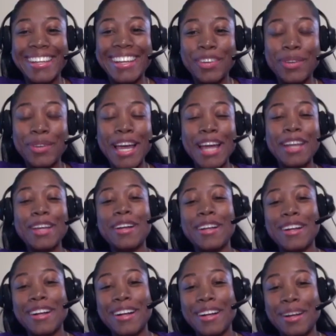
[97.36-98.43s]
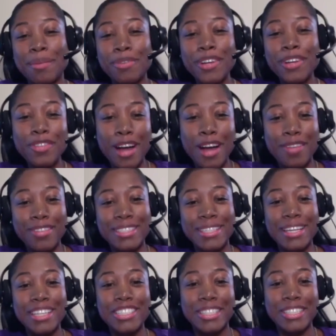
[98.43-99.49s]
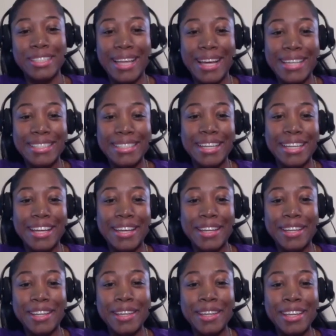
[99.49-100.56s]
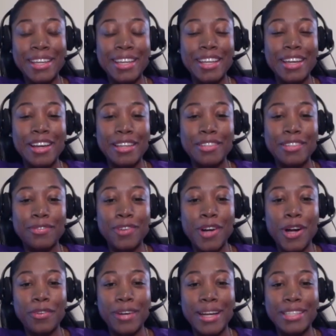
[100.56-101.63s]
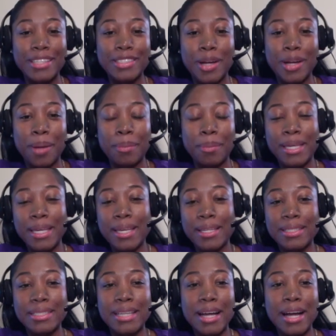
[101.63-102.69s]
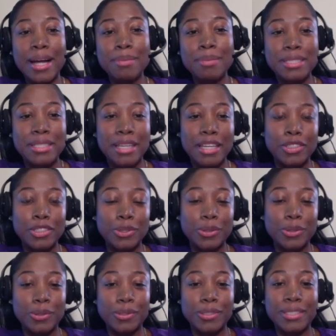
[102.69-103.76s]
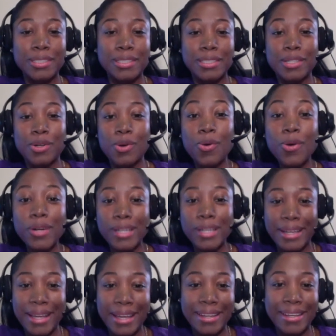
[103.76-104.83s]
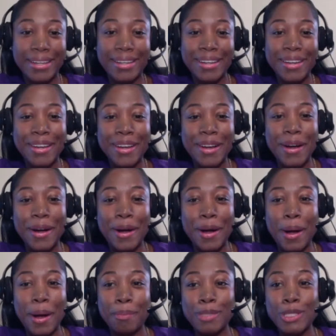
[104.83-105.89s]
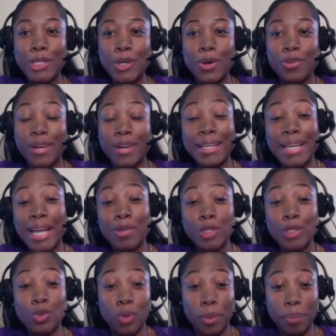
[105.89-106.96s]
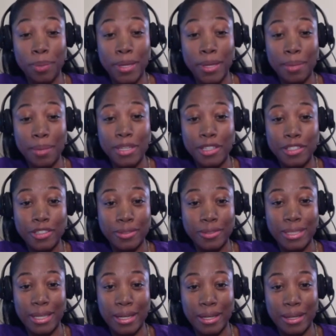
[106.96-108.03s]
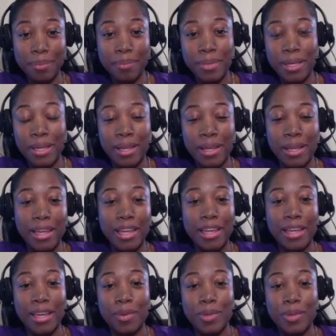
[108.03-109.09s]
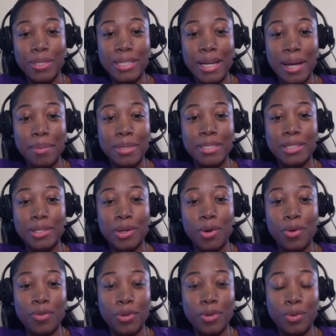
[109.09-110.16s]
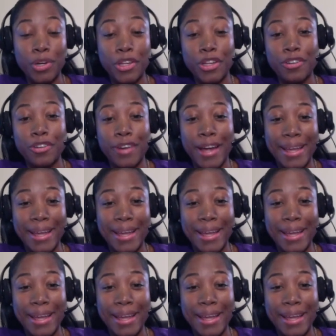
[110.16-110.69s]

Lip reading: we had a brief conversation last night as far as getting the time schedules coordinated. So right now is 1 p.m. Eastern time. And what time is it over where you're at?